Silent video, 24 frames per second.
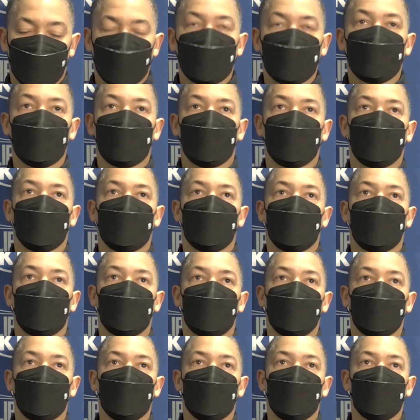tinker with,
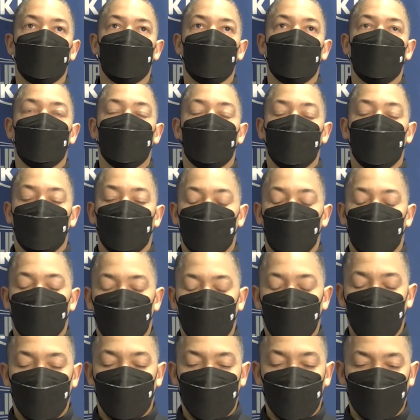or, or, or what?
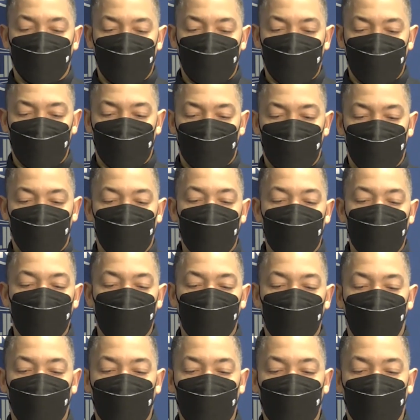Yeah, I think, you know,
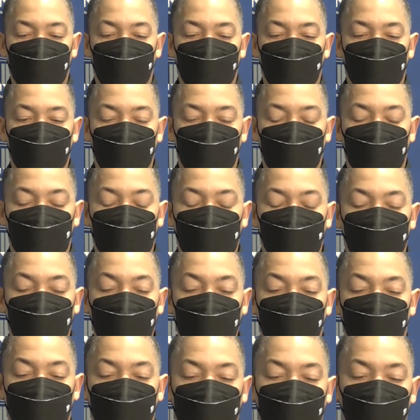having Pat, you know, because when
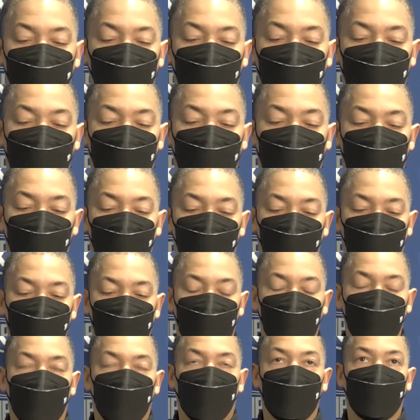he played early on, you know,
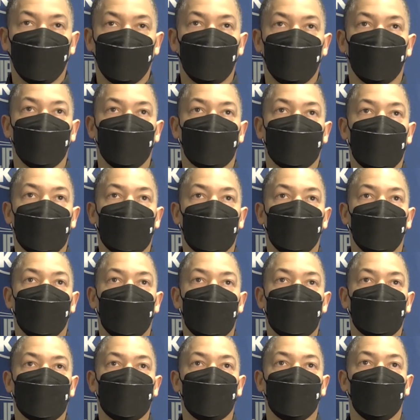we played a different style of
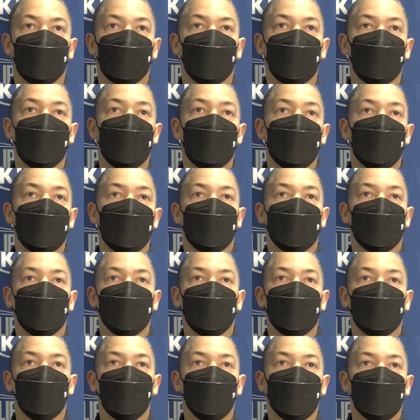basketball. And
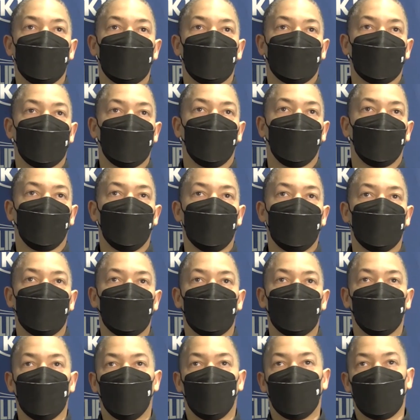then when we inserted Reggie,
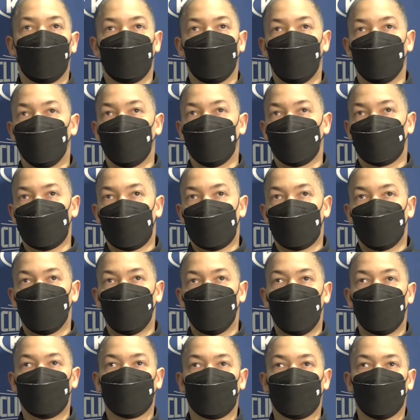we played a different style of
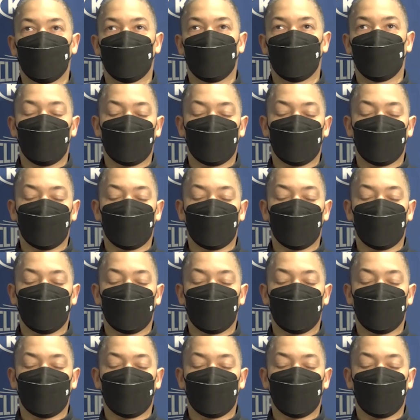basketball.